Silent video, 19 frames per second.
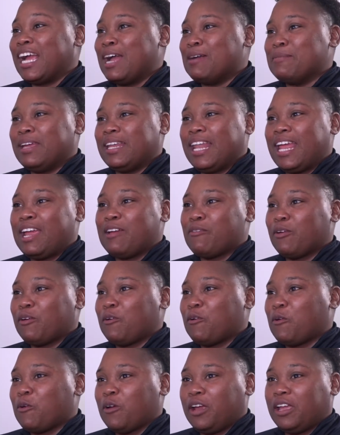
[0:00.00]
I mean, they
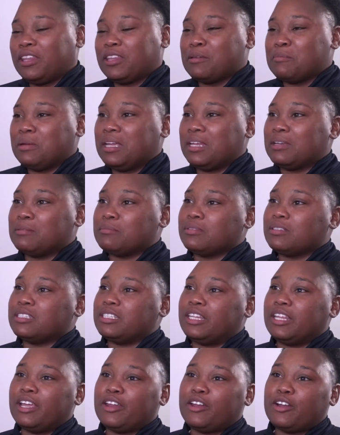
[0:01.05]
record them eating
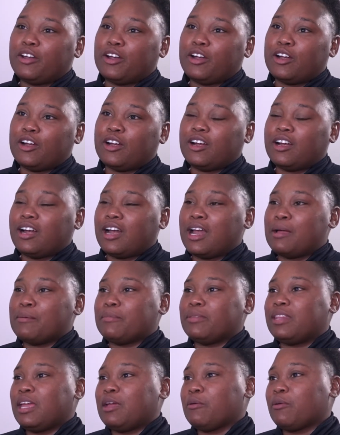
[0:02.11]
dinner.
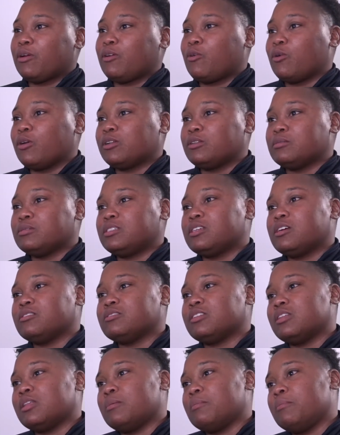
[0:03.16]
They record
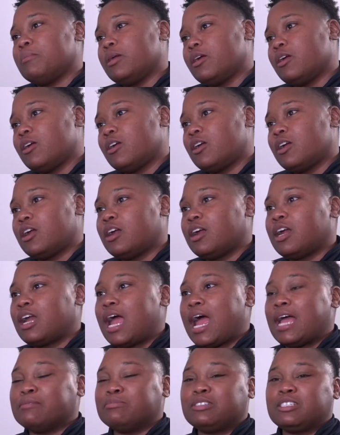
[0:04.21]
themselves in the mirror.
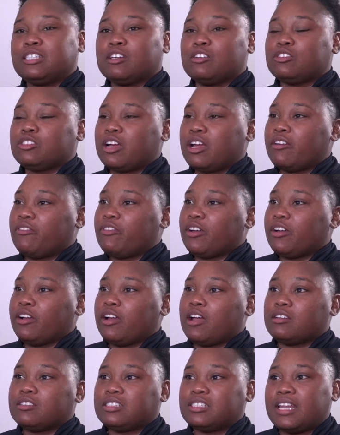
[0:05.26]
I'm still trying to figure
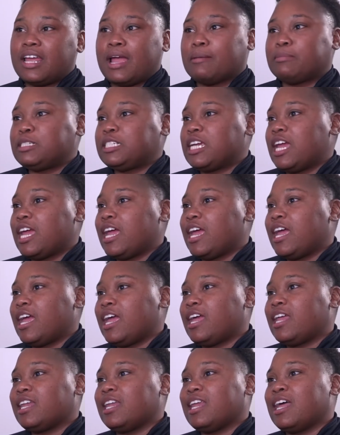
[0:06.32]
out
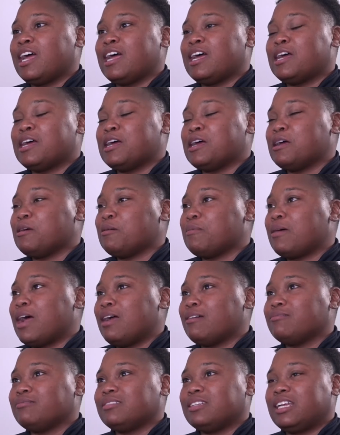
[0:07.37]
Snapchat.
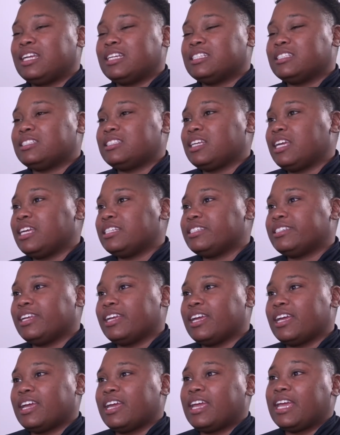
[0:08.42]

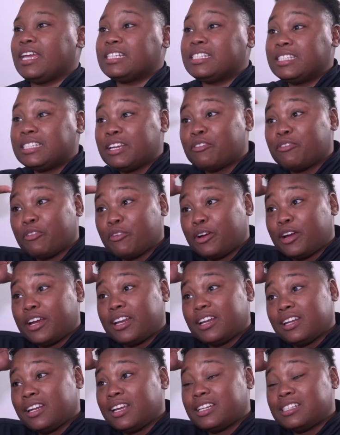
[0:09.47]
It's different.
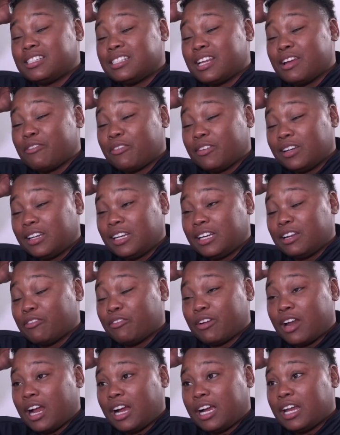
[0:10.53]
It's definitely
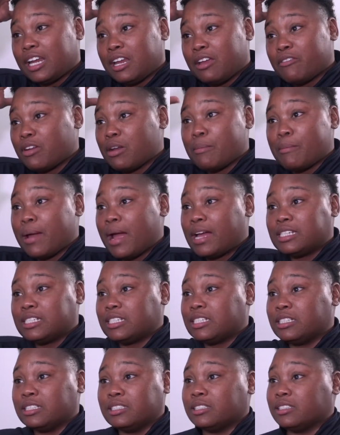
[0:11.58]
different. I couldn't even
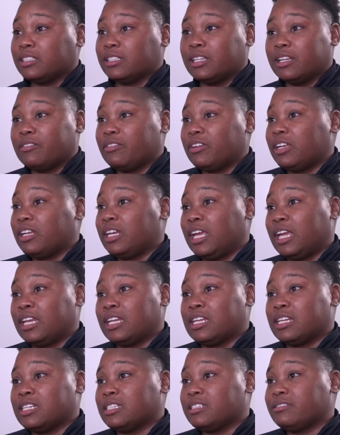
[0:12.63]
imagine living in
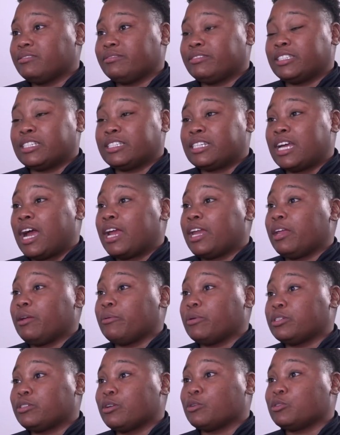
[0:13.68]
a society
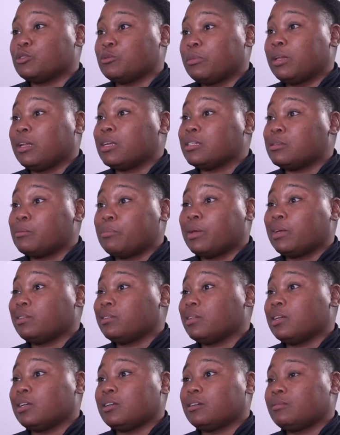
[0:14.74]
where social media is a big
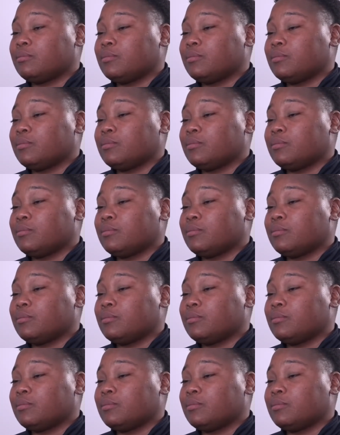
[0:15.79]
thing.